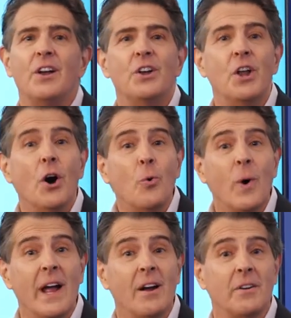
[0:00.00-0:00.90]

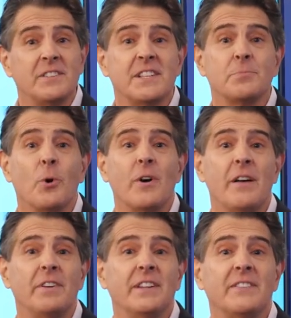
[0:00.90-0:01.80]
Nowhere is this more
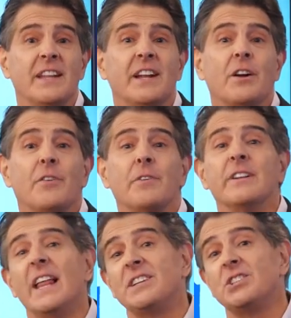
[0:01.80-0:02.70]
evident than in our
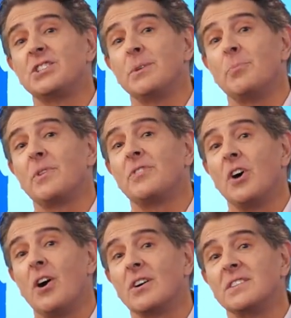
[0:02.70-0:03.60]
relationship with
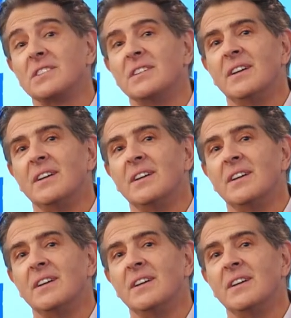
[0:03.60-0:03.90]
dogs.